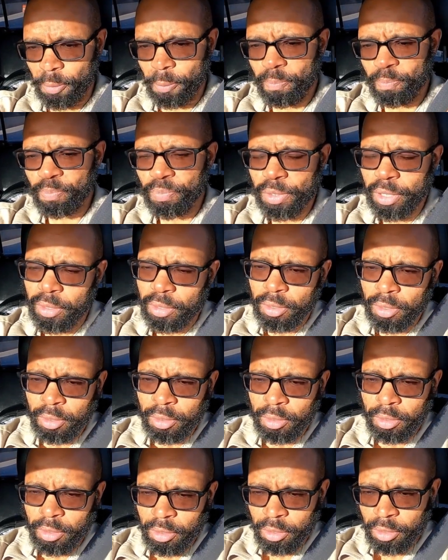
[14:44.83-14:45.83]

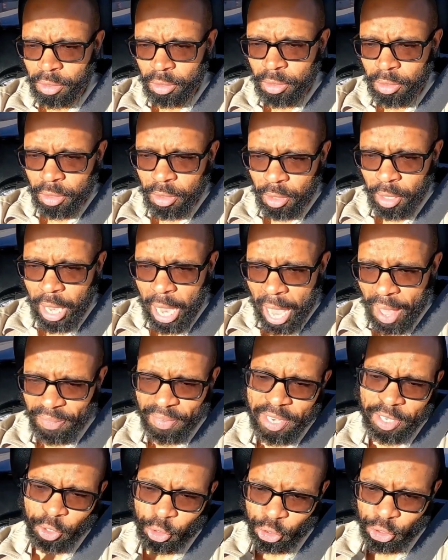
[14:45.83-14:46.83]

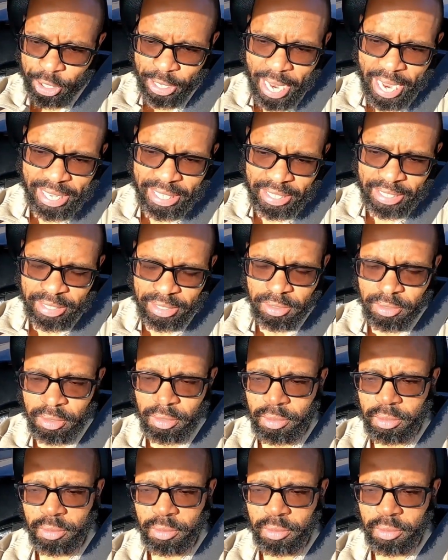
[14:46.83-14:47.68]
and then creating